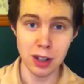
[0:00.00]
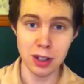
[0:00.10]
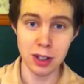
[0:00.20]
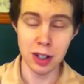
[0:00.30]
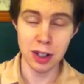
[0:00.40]

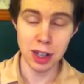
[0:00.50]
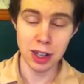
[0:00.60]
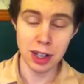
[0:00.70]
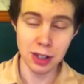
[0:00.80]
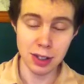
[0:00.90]
So the thing
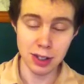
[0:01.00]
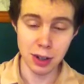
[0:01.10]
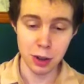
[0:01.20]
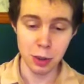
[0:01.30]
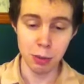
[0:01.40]
is,
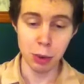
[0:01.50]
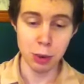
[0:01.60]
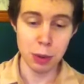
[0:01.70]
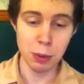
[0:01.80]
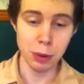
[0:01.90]

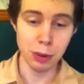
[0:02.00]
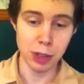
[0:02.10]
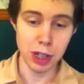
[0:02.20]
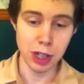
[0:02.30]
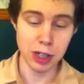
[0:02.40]
most people don't
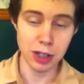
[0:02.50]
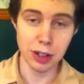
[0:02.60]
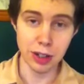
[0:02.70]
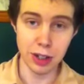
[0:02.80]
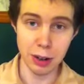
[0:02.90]
change
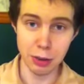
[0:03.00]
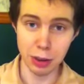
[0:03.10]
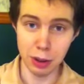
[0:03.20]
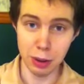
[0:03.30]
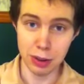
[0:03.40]
until they get
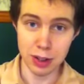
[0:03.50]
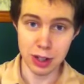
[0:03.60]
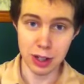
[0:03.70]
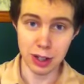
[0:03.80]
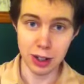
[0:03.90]
really, really
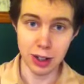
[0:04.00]
sick.